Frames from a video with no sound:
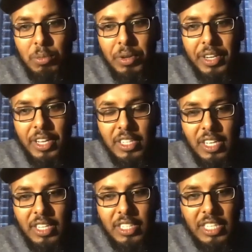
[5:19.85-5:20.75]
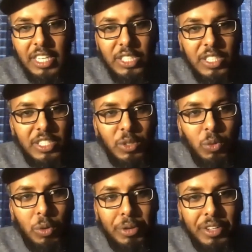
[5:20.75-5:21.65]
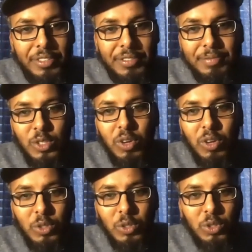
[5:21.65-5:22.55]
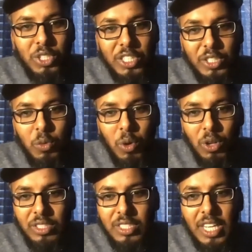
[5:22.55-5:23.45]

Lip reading: Mandela, education is the weapon you can use to change the world.